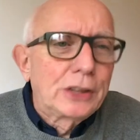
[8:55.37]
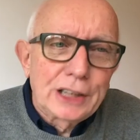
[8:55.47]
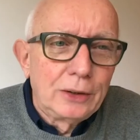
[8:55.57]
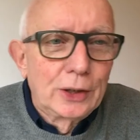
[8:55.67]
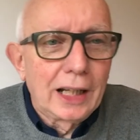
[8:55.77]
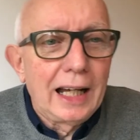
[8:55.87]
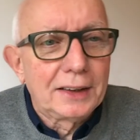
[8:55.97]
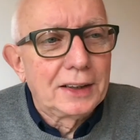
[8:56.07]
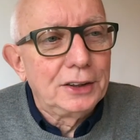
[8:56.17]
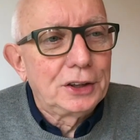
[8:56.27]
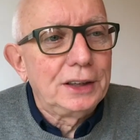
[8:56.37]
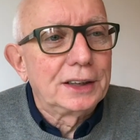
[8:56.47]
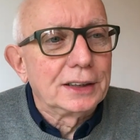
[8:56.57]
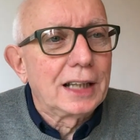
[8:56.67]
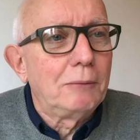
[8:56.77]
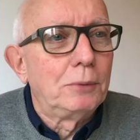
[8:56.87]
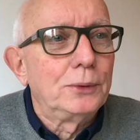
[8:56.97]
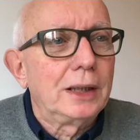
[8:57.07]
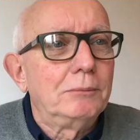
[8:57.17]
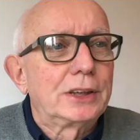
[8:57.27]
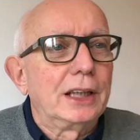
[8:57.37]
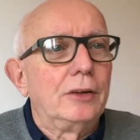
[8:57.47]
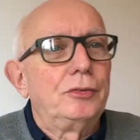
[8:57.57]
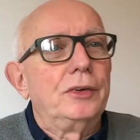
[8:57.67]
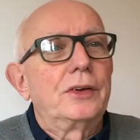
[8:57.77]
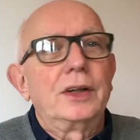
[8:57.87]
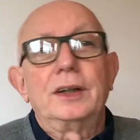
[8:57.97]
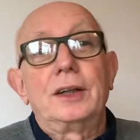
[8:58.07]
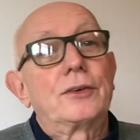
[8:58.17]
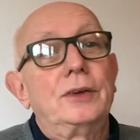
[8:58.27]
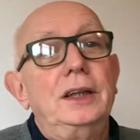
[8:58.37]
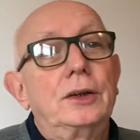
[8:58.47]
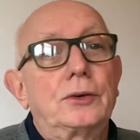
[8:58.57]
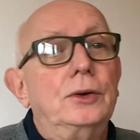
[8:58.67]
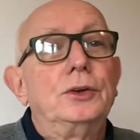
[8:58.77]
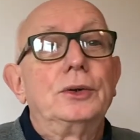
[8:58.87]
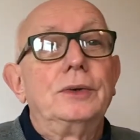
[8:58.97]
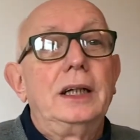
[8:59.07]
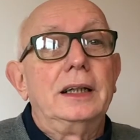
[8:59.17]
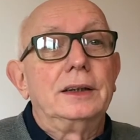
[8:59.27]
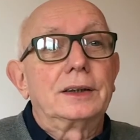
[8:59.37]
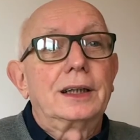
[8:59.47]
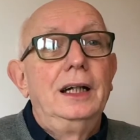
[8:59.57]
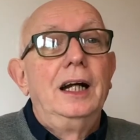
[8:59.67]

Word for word: so glad that Jesus humbled himself for 33 crucial years,